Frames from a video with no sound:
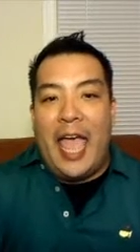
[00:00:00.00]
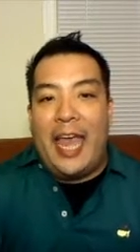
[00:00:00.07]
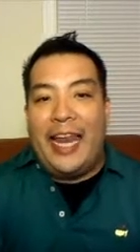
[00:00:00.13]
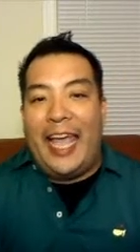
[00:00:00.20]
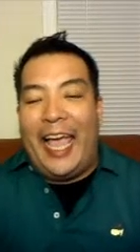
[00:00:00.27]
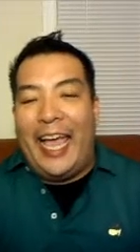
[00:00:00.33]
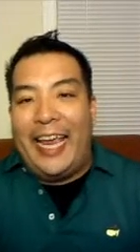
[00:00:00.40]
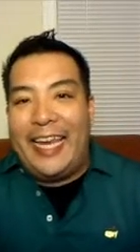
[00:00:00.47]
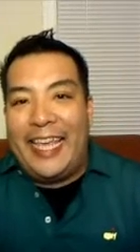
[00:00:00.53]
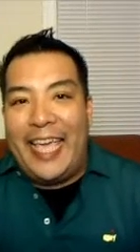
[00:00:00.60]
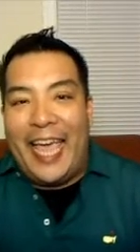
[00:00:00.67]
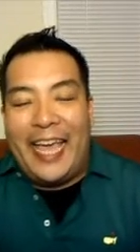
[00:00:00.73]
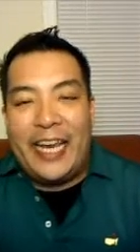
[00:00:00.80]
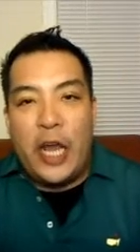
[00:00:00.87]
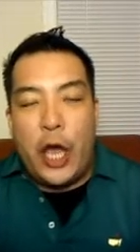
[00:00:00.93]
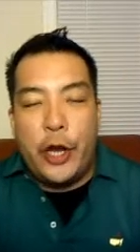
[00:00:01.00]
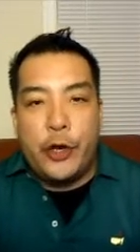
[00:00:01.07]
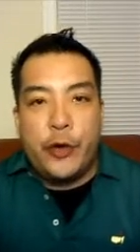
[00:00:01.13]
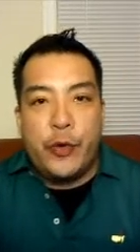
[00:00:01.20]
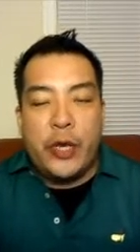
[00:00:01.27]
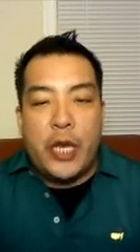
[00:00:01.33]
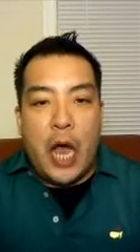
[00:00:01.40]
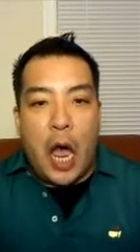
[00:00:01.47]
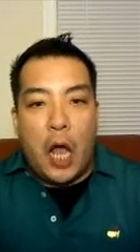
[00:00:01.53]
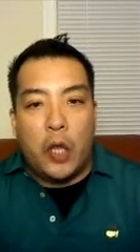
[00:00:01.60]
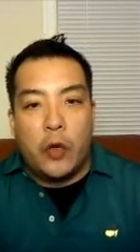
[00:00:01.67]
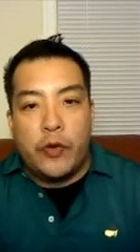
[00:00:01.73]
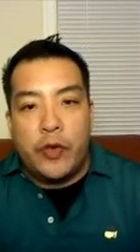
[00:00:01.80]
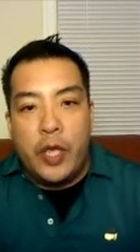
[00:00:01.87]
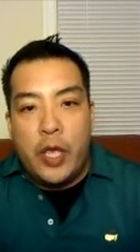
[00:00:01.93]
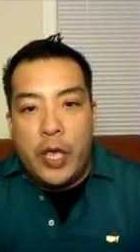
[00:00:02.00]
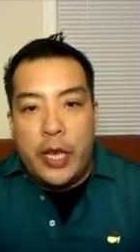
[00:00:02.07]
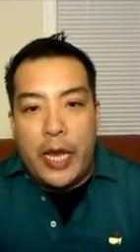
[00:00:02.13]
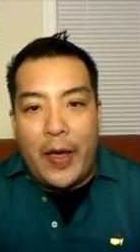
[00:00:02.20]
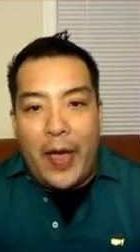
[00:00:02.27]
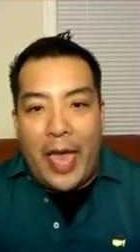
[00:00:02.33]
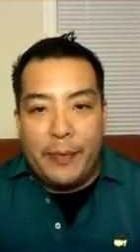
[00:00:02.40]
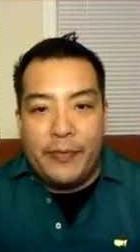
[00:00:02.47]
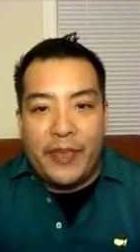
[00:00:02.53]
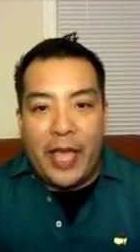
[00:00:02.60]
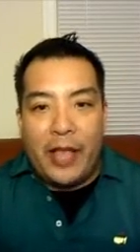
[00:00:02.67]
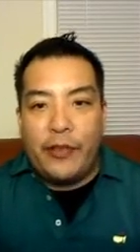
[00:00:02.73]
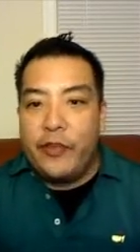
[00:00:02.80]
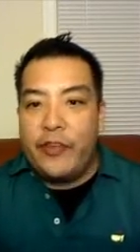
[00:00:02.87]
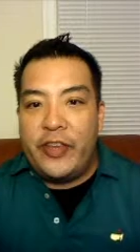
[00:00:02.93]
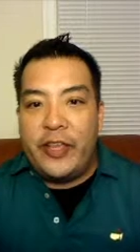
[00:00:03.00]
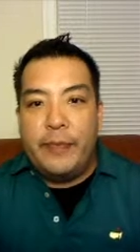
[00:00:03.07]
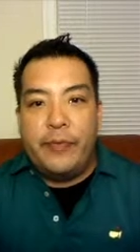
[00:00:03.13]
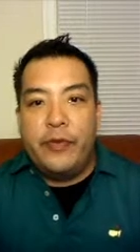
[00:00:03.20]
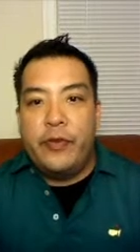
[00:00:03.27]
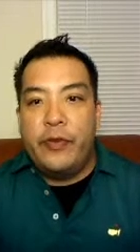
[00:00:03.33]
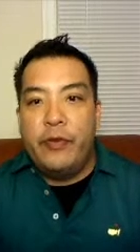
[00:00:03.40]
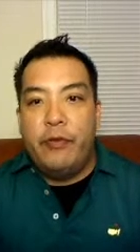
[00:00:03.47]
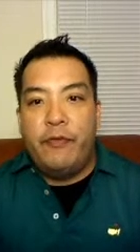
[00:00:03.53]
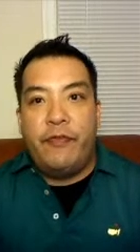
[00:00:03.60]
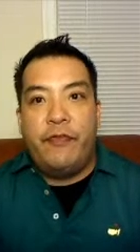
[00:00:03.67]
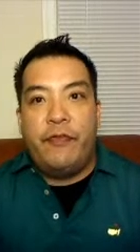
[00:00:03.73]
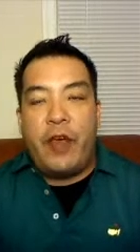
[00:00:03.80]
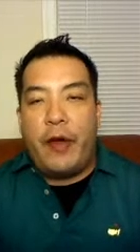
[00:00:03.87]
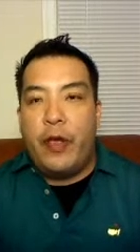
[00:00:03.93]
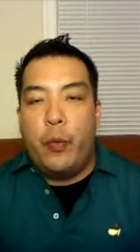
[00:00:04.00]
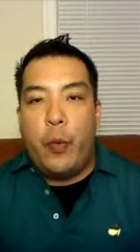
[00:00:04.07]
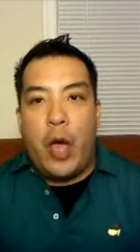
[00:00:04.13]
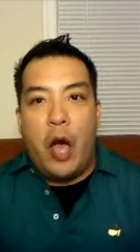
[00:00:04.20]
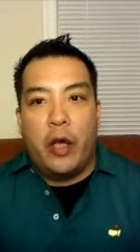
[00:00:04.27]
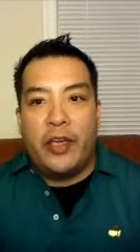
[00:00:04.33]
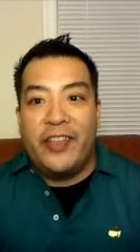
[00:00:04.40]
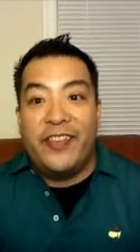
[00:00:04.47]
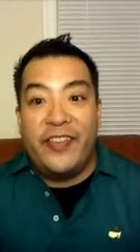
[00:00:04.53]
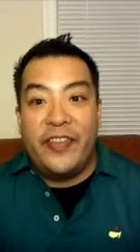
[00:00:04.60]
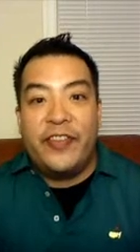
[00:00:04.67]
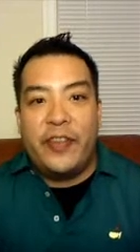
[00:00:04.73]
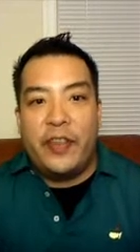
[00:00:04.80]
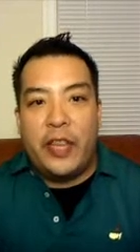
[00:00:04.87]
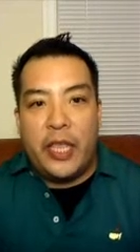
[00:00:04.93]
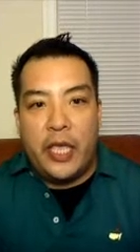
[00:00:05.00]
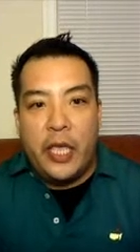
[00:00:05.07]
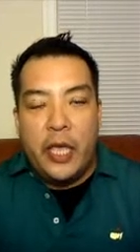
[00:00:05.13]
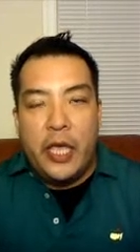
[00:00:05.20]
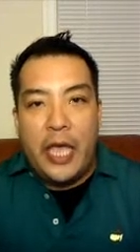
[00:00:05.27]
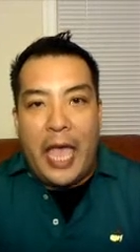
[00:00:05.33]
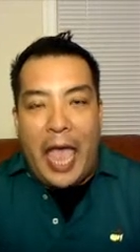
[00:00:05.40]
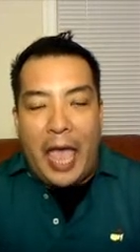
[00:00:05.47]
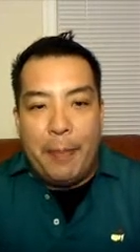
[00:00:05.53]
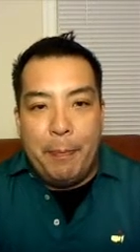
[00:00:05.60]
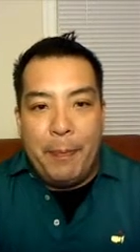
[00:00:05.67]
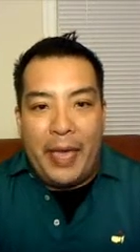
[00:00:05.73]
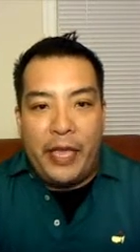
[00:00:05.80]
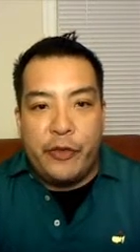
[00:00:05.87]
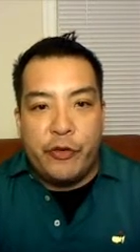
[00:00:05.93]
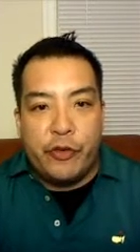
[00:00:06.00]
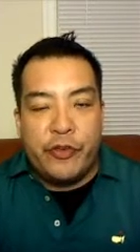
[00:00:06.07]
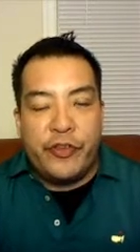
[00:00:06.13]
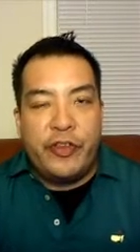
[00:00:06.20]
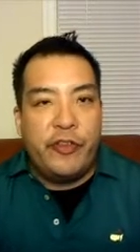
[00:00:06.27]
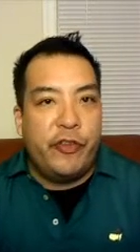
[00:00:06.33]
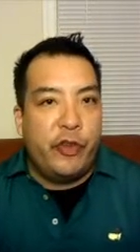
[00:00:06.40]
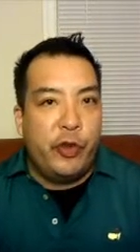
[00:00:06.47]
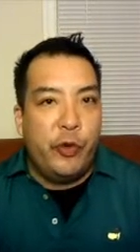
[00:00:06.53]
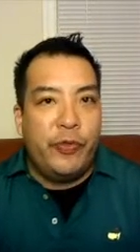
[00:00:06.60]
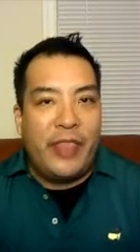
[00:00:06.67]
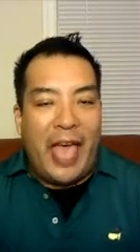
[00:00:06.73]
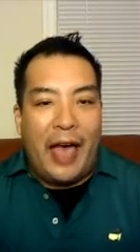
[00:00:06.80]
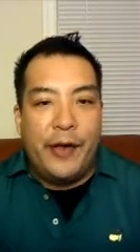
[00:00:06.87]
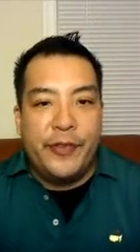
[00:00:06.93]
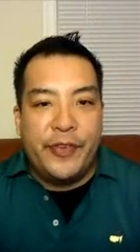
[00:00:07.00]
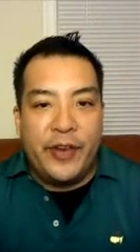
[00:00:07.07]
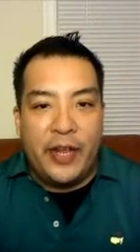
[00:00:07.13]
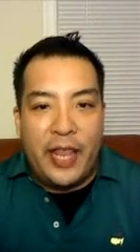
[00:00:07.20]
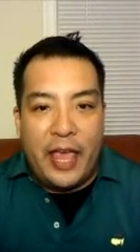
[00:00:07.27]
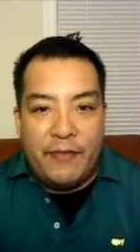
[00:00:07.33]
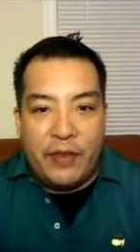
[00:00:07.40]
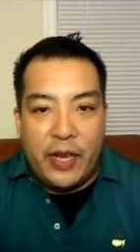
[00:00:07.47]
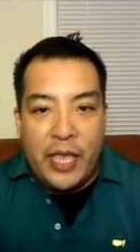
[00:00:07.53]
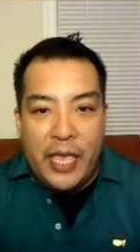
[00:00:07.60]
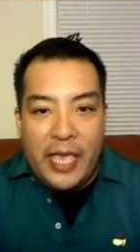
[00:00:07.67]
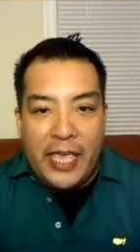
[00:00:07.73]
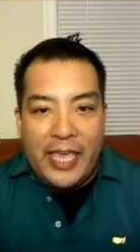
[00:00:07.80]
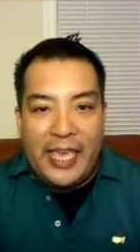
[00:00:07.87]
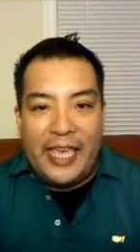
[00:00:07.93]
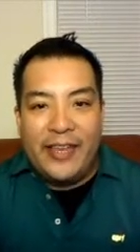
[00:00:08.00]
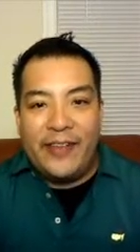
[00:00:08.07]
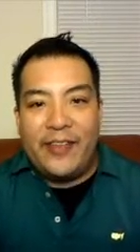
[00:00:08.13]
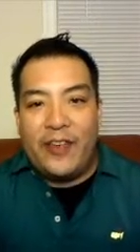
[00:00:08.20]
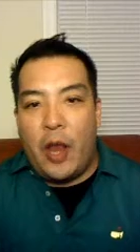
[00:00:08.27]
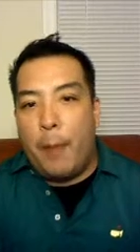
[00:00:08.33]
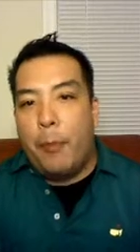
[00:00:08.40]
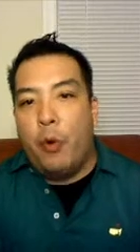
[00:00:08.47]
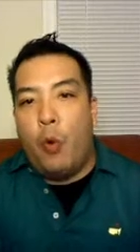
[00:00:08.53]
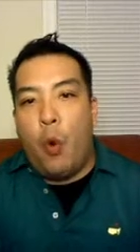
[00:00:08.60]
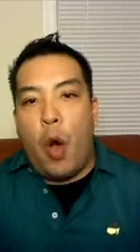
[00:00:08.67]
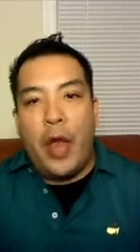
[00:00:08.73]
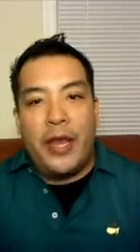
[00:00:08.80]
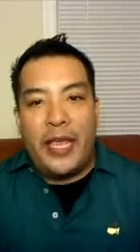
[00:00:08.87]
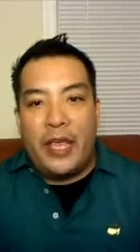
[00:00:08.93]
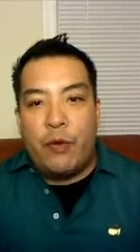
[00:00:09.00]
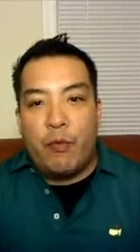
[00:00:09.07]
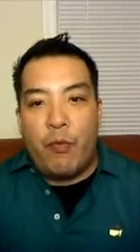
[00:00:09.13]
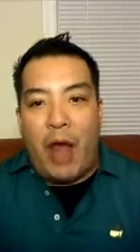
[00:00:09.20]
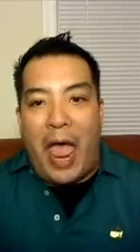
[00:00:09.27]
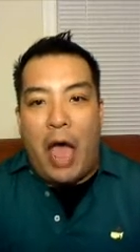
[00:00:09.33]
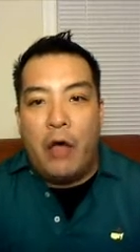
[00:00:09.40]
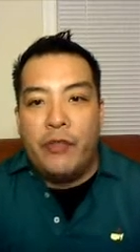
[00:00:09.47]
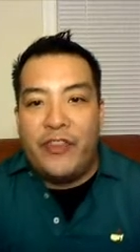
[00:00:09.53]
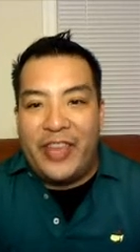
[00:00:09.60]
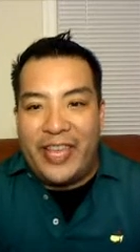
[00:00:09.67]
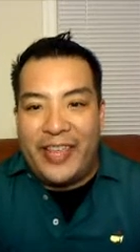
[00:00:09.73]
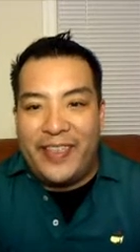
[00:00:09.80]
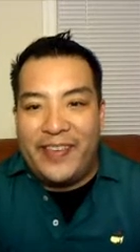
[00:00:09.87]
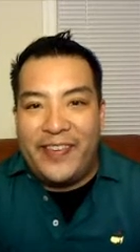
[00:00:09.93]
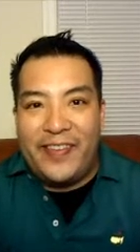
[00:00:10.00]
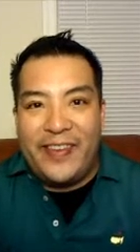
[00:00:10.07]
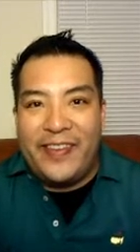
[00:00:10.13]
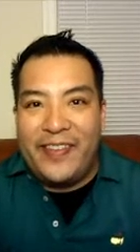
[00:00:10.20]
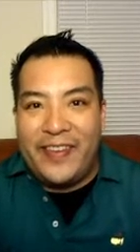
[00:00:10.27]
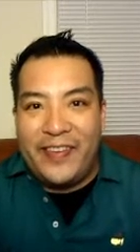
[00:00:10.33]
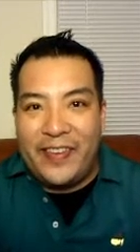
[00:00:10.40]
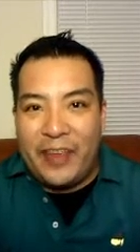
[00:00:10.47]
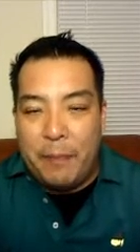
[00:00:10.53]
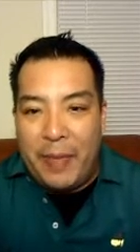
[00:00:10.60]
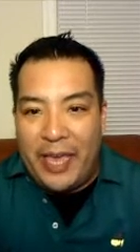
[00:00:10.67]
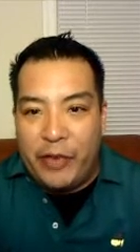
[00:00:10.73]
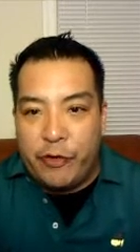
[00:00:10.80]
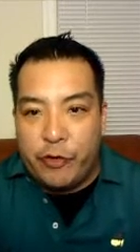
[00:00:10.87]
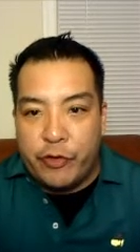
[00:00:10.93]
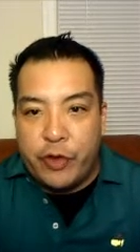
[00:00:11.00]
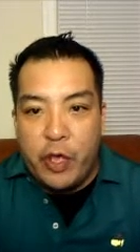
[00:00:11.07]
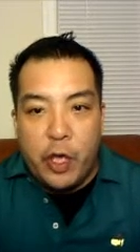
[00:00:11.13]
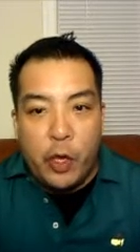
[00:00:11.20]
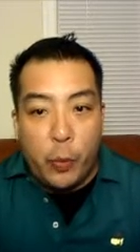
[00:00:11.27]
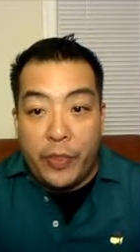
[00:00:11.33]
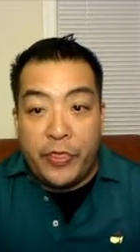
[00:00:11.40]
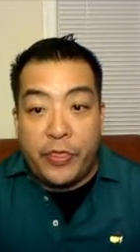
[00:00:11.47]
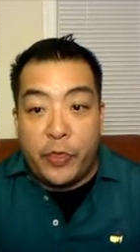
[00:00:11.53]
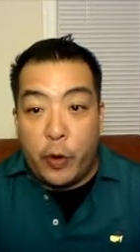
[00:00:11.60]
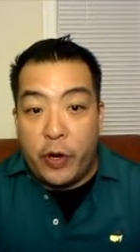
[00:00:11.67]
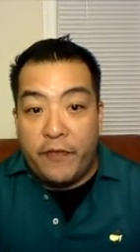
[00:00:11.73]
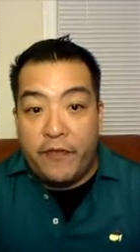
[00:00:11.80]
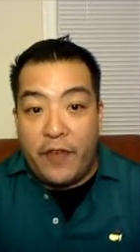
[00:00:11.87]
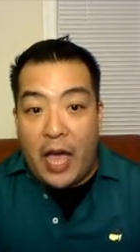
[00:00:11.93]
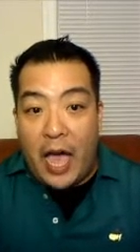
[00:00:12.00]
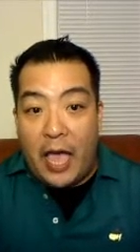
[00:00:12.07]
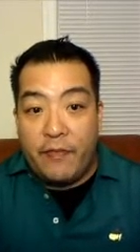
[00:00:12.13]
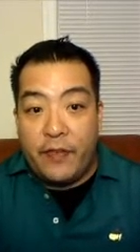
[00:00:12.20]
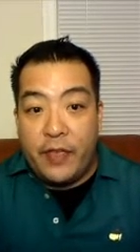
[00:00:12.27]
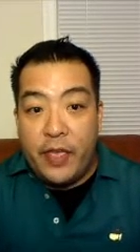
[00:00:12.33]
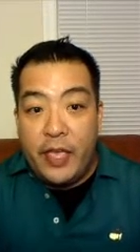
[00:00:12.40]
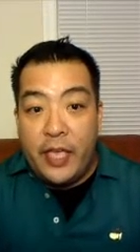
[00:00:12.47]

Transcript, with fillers: at $8,800. Now, Adam Scott just seems to do very well consistently at majors. Since 2011, he is number one in rounds in the 60s at majors with 35.